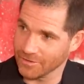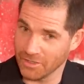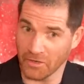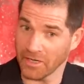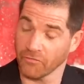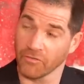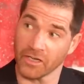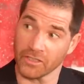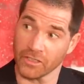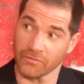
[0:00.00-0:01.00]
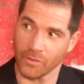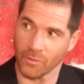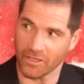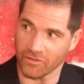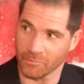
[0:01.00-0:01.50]
you don't get fucked over
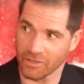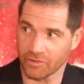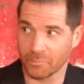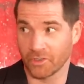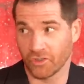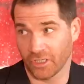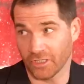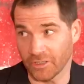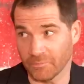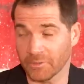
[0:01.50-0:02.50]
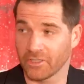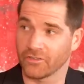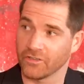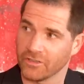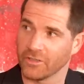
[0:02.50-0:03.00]
quite as much because you can't
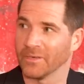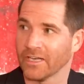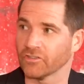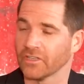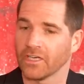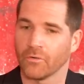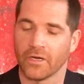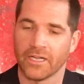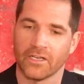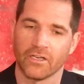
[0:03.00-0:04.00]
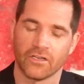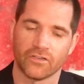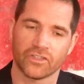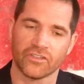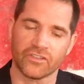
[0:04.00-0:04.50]
because I'm naturally quite
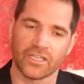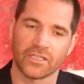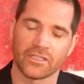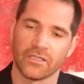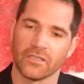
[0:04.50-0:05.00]
trusting.